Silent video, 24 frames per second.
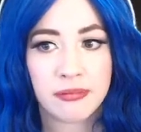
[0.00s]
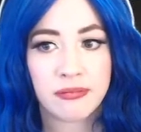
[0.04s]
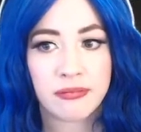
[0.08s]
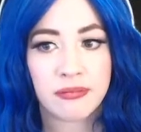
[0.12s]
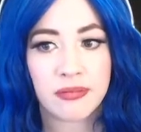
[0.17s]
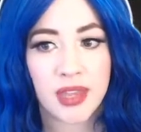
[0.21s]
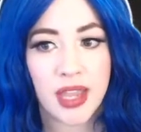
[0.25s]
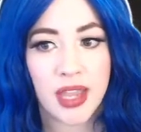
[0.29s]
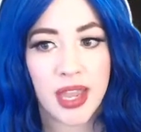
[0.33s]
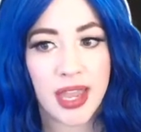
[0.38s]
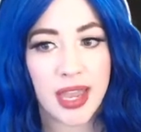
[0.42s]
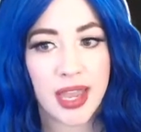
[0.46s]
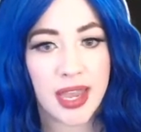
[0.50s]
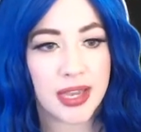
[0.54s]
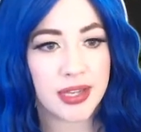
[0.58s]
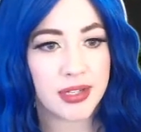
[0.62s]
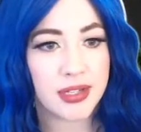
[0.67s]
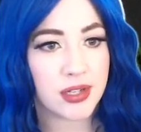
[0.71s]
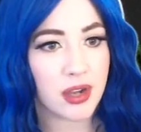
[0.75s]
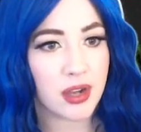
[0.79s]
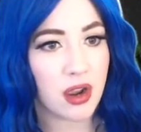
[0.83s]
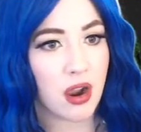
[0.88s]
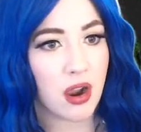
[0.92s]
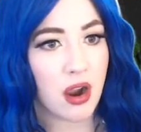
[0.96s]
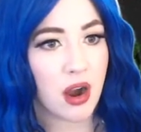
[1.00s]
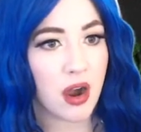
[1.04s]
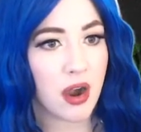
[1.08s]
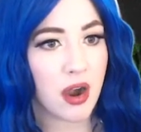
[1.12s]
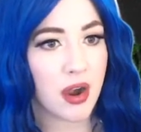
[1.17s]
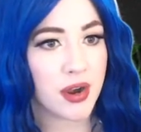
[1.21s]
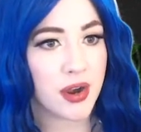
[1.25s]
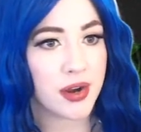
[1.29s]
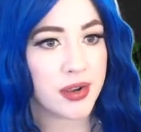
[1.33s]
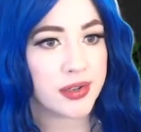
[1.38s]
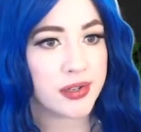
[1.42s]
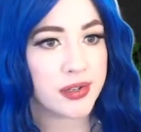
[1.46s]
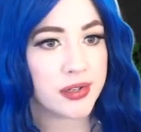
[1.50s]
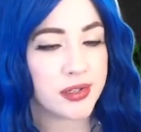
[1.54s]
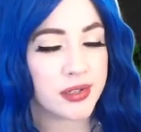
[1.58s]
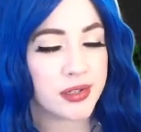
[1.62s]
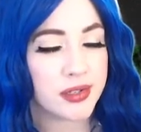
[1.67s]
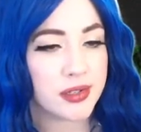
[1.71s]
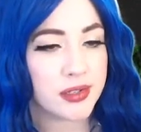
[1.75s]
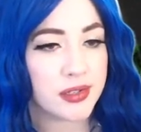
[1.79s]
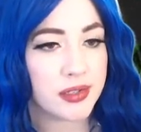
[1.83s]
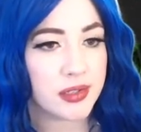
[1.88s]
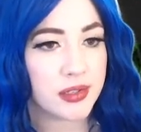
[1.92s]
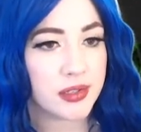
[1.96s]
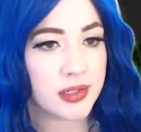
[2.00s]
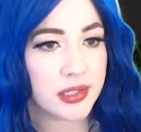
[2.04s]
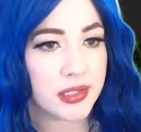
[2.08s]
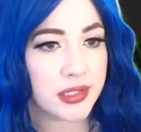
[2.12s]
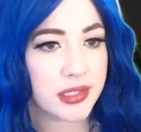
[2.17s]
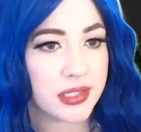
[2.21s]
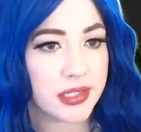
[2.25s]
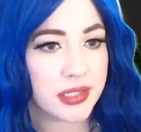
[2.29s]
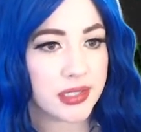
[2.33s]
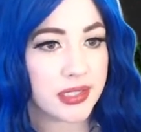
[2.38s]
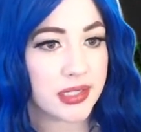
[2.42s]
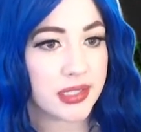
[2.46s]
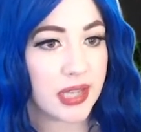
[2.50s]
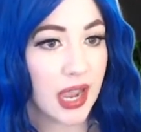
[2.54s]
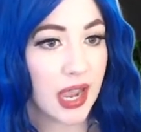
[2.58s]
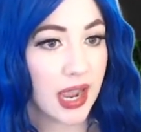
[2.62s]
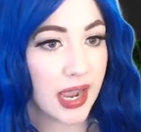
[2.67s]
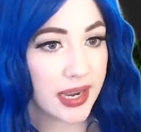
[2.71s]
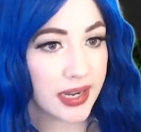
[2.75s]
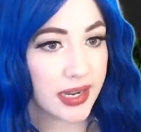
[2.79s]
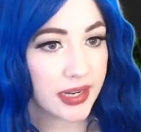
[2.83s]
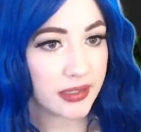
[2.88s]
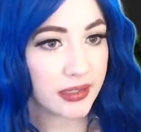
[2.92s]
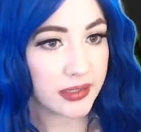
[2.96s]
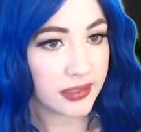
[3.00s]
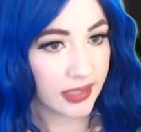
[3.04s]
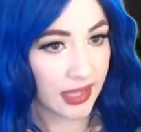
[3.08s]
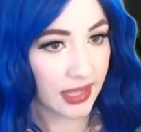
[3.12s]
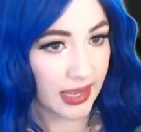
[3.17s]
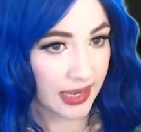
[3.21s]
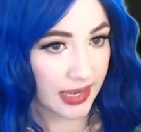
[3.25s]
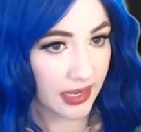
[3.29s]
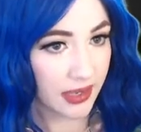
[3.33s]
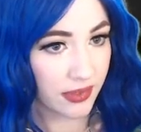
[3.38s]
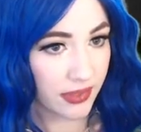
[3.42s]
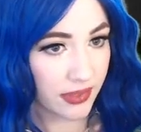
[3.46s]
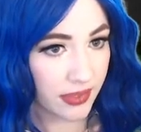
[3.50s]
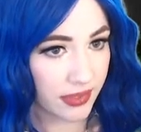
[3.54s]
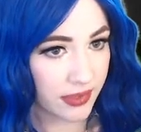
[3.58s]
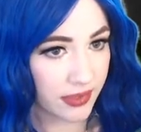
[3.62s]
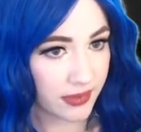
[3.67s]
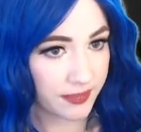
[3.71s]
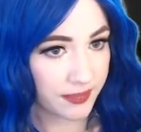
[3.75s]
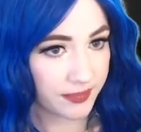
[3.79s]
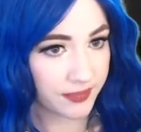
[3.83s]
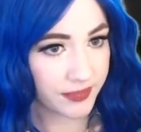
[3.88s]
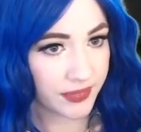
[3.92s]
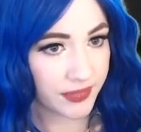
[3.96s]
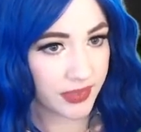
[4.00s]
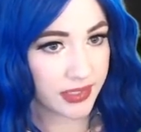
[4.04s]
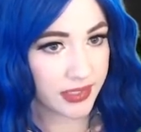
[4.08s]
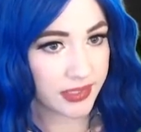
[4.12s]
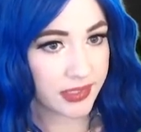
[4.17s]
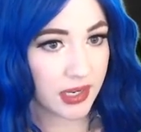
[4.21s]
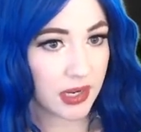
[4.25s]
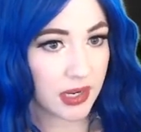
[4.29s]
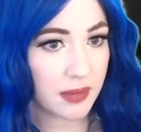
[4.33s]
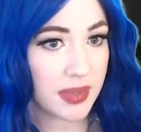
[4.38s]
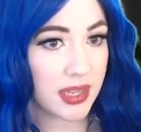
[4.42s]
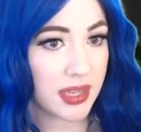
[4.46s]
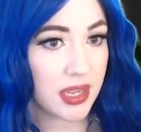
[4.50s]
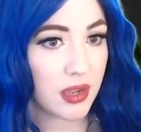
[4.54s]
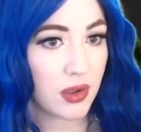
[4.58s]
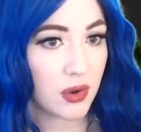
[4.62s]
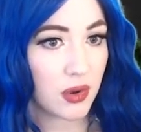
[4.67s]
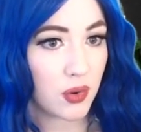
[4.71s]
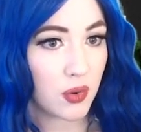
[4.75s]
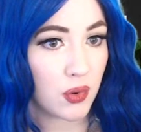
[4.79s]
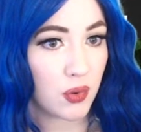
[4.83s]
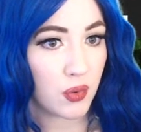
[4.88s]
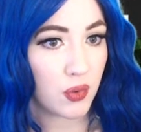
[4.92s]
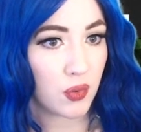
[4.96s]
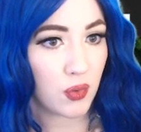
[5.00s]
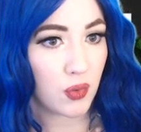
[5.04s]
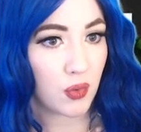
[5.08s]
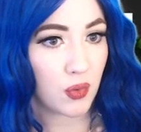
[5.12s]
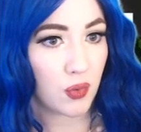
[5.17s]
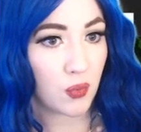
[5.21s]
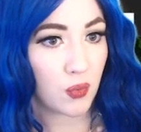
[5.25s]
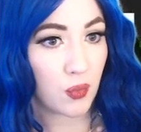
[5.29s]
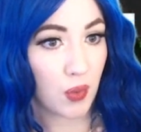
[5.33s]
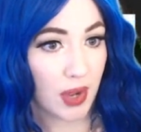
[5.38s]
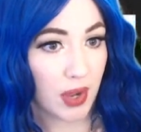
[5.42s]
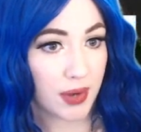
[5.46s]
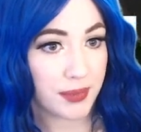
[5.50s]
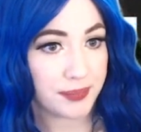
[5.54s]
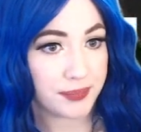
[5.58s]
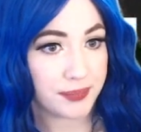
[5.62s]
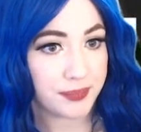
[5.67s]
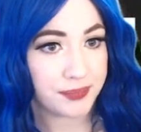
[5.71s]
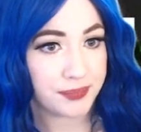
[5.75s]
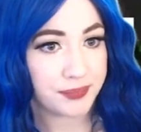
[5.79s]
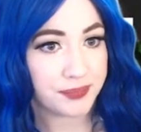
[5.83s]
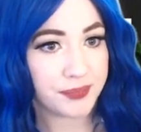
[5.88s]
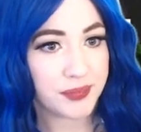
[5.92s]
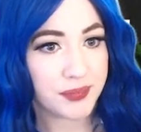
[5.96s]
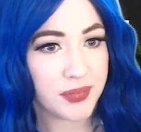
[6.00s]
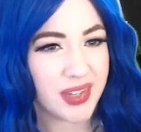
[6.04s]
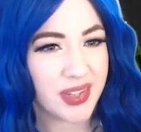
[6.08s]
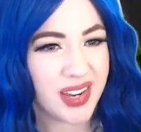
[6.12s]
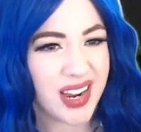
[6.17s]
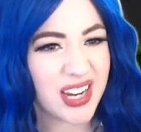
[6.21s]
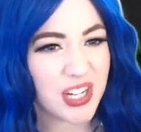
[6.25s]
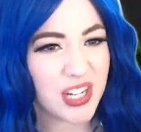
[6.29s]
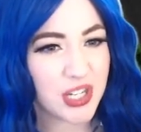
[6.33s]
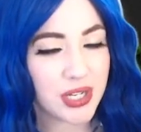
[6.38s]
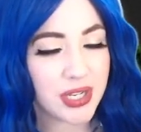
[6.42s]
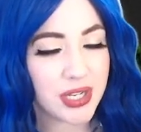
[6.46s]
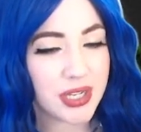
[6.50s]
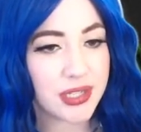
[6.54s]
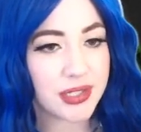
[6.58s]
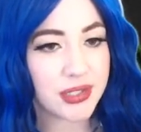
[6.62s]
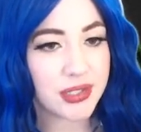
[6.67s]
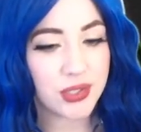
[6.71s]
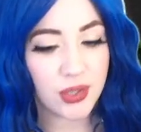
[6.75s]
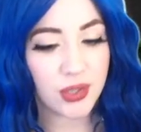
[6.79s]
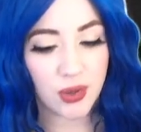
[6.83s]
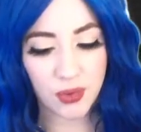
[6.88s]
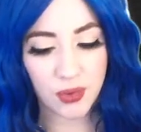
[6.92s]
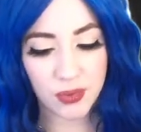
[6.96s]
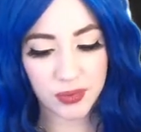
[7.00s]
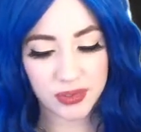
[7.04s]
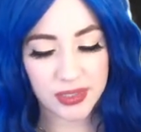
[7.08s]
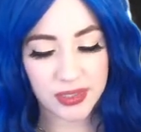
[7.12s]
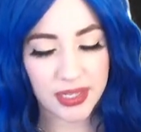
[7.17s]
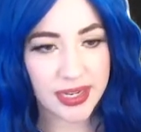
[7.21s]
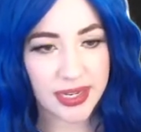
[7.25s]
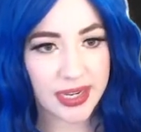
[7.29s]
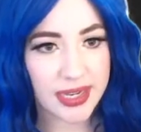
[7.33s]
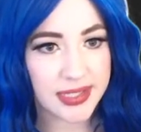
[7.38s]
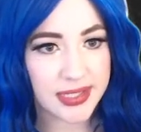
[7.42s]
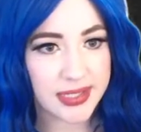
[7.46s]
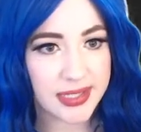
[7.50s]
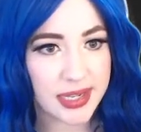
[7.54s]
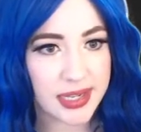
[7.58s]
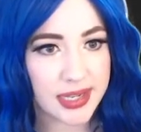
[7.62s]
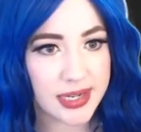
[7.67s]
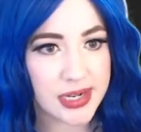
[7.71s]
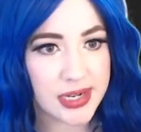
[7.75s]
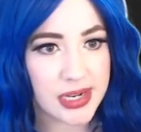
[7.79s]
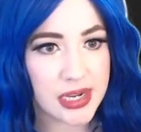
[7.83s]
And our side length is going to be 1. Actually, so like I said,